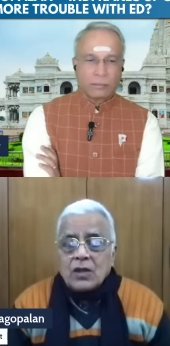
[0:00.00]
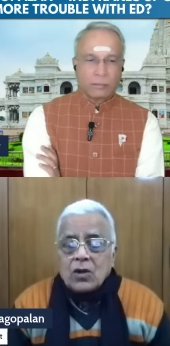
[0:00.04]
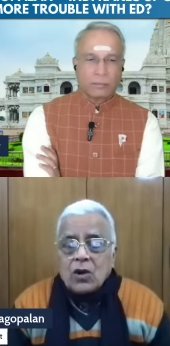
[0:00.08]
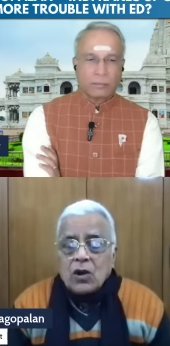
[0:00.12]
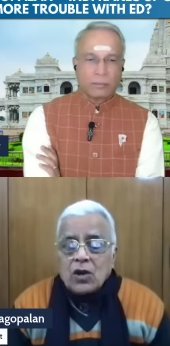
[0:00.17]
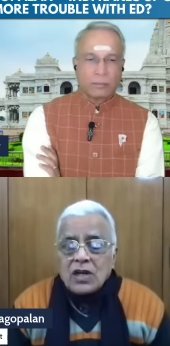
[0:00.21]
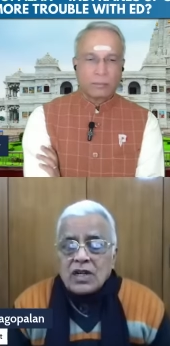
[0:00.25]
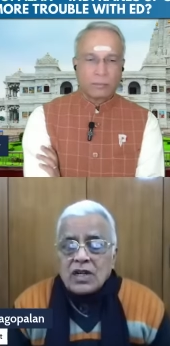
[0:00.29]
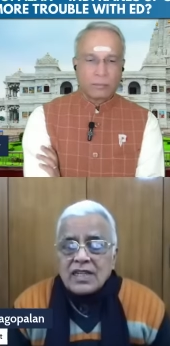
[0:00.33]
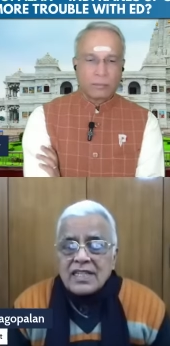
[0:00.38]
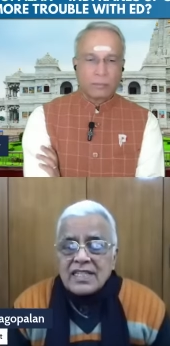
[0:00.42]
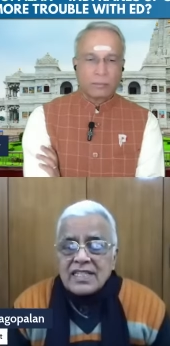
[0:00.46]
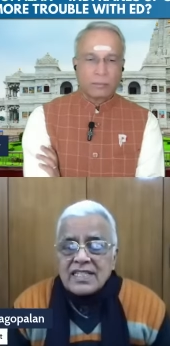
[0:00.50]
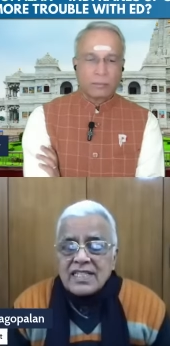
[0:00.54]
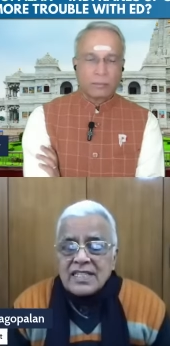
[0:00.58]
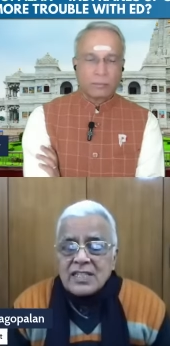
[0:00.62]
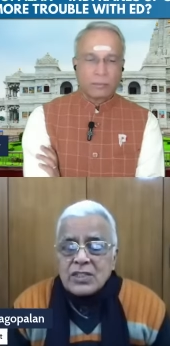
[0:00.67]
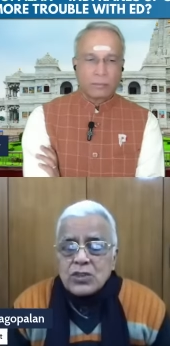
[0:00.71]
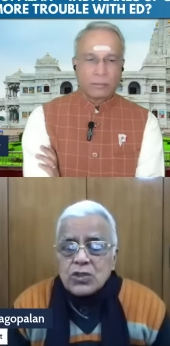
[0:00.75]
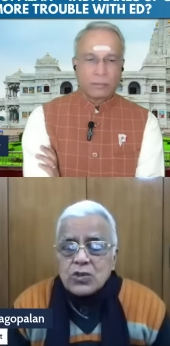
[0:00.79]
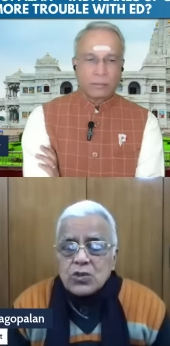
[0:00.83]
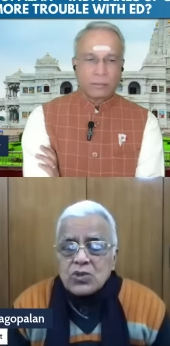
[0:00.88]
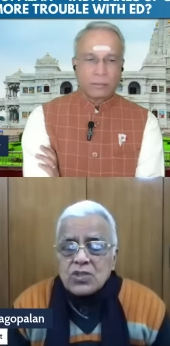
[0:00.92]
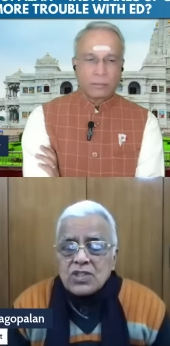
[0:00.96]
Speaker 1: Congress
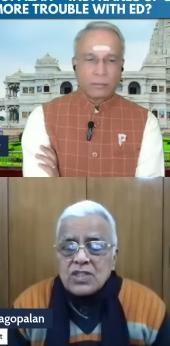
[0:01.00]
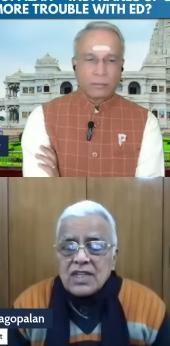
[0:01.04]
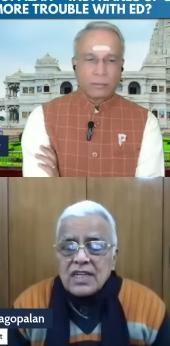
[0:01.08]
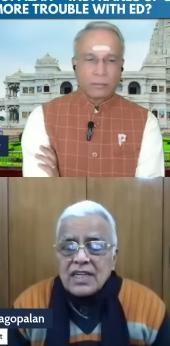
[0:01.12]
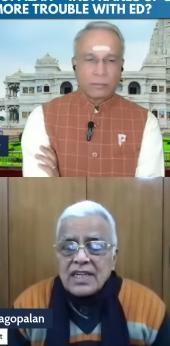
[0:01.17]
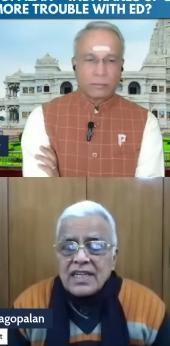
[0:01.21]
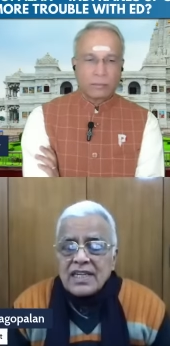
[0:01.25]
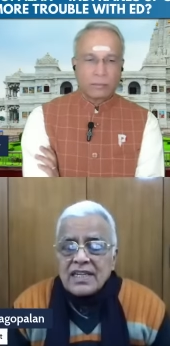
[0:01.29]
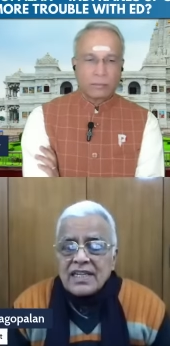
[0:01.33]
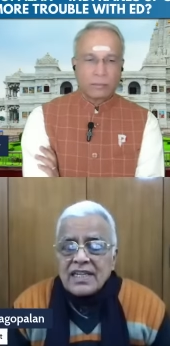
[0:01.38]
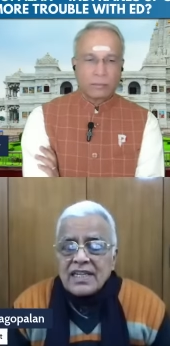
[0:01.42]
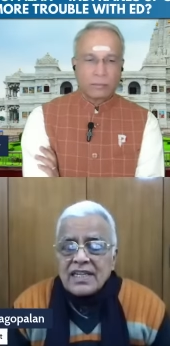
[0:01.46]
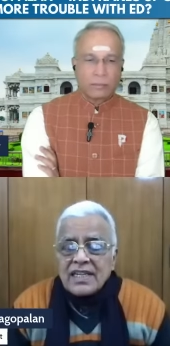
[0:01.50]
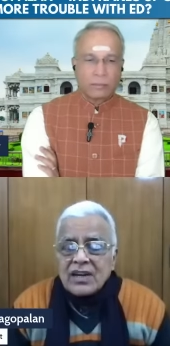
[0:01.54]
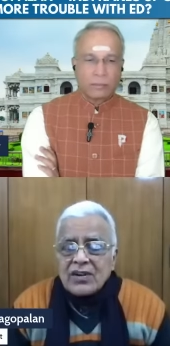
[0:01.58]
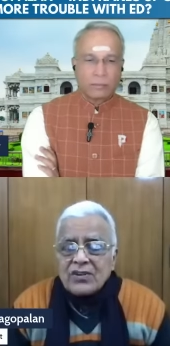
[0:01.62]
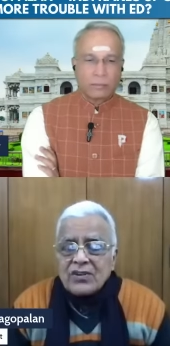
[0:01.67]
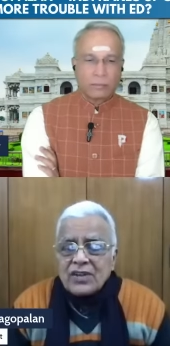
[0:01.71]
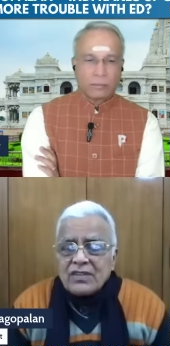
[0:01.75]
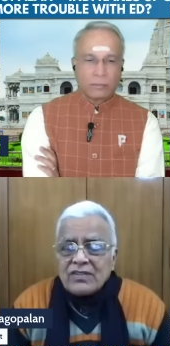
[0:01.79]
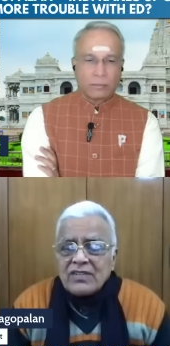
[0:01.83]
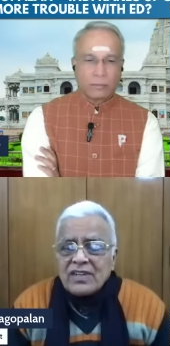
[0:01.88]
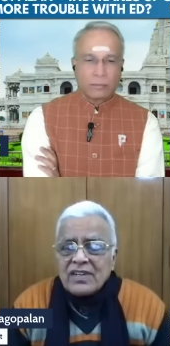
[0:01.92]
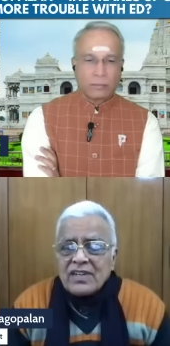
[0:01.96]
is totally in,
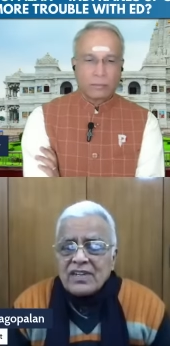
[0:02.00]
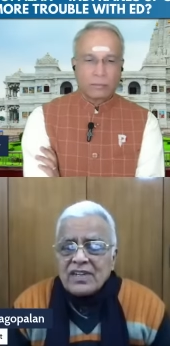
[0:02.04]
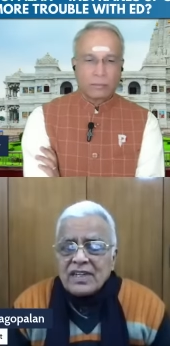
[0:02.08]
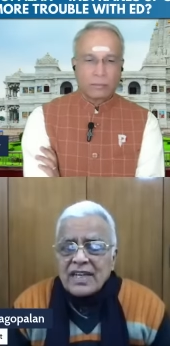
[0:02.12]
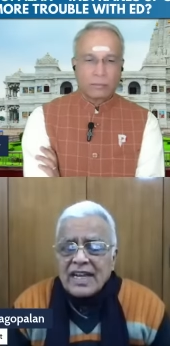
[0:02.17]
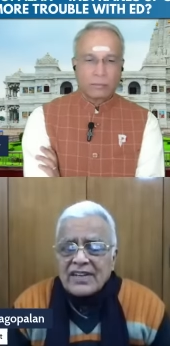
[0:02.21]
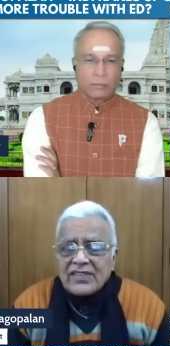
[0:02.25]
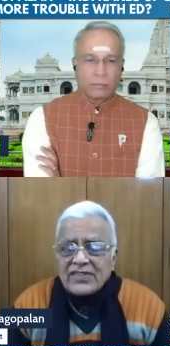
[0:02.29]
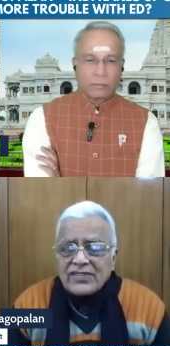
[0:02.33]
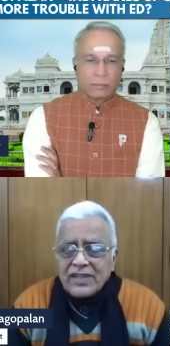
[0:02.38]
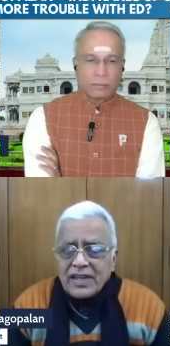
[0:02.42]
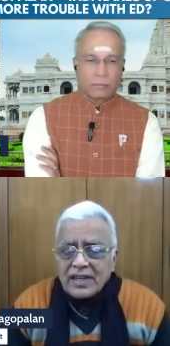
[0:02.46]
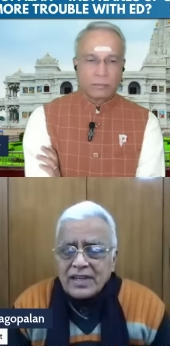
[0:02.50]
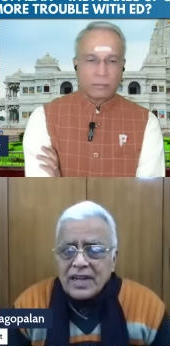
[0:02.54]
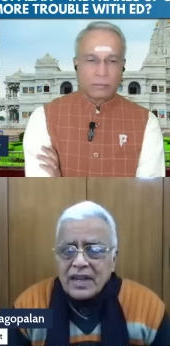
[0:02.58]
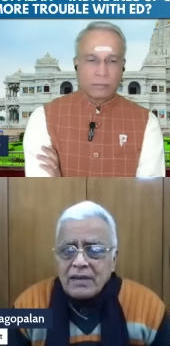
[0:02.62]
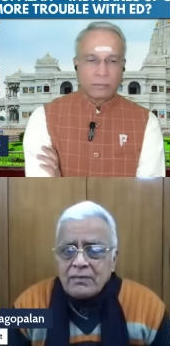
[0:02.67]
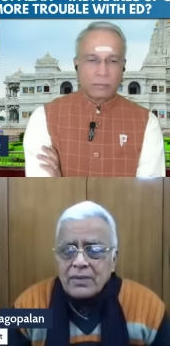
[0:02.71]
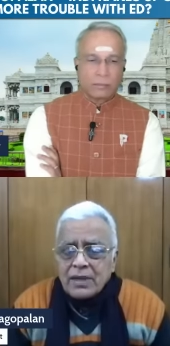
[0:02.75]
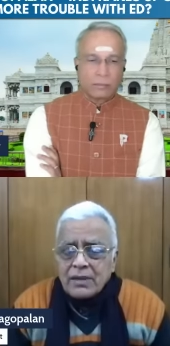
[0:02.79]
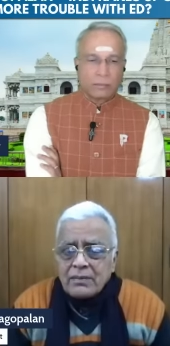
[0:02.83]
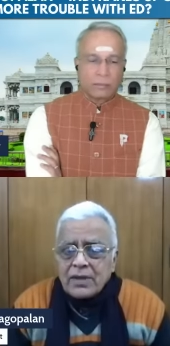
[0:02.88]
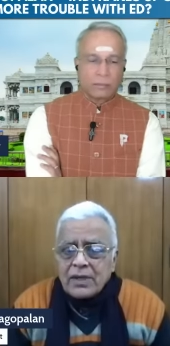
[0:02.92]
not even as Jairam